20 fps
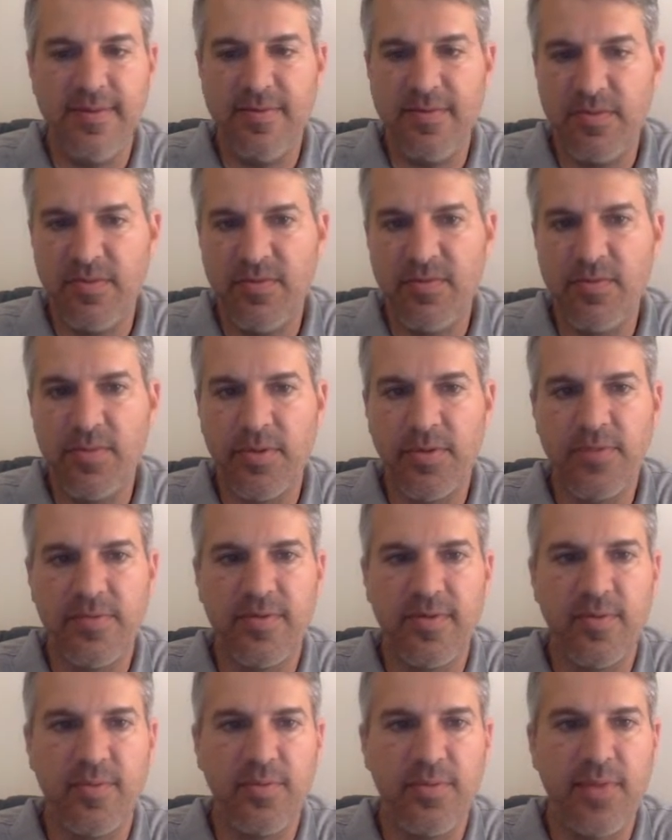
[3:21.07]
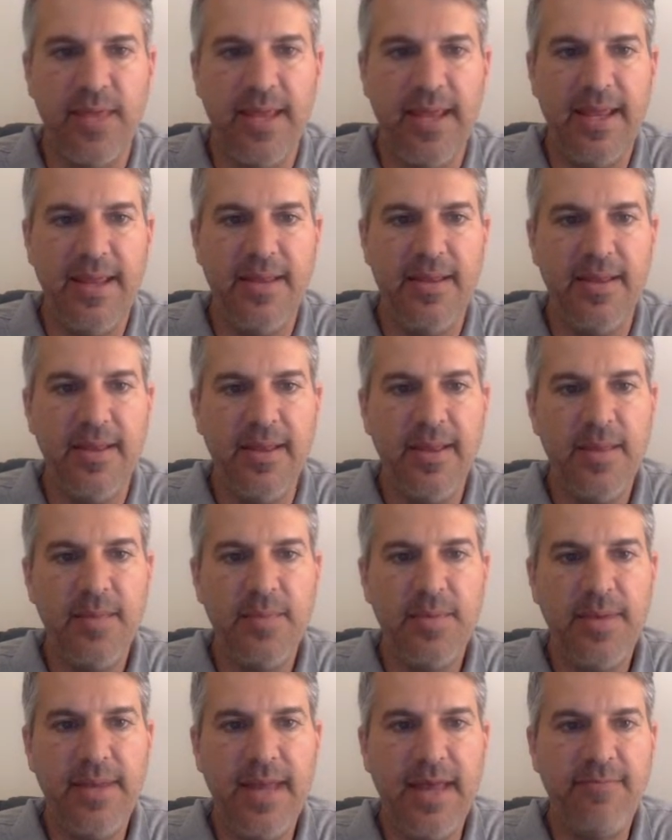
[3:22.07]
Some of them are still plain,
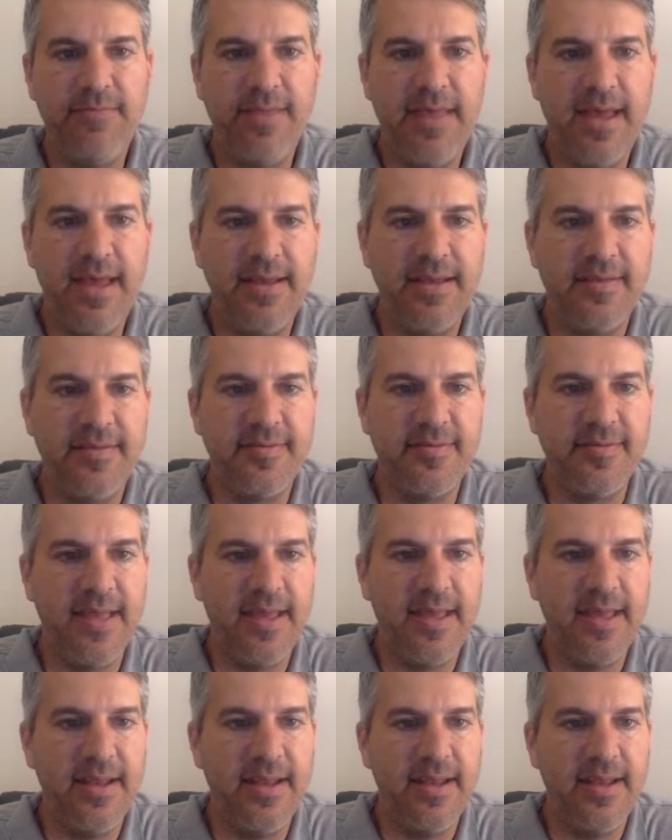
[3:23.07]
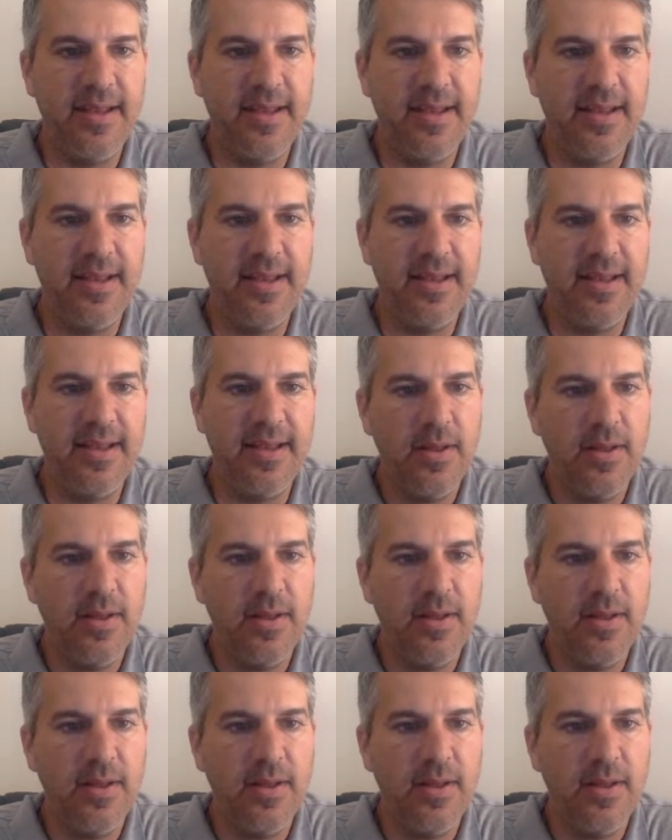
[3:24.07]
but have that aesthetic as well.